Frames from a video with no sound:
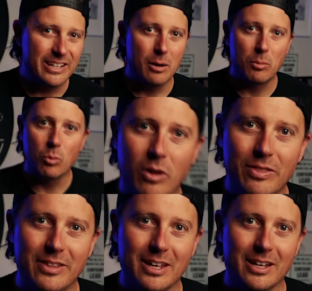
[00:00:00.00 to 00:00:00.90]
is the number
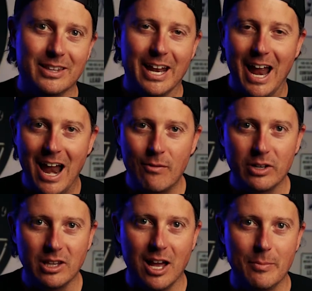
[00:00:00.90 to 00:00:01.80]
one thing that
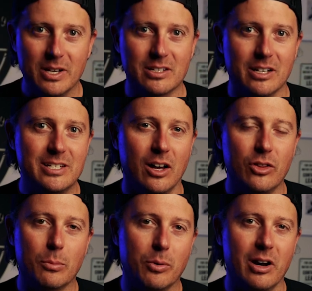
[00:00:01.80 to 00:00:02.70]
every lineman is gonna tell
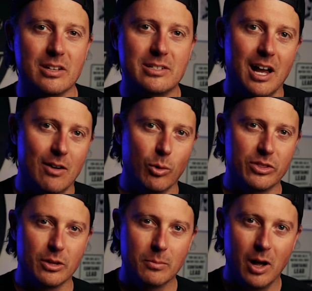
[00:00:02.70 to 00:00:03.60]
their apprentice to have
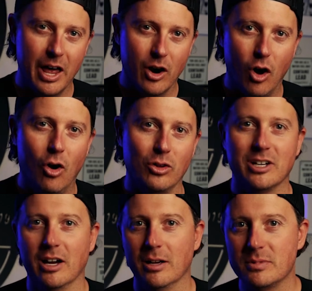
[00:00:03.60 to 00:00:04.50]
with them at all
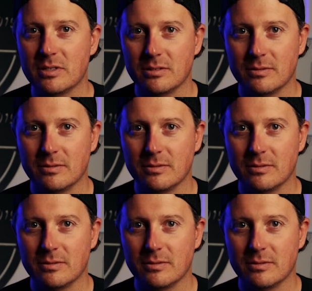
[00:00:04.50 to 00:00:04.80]
times.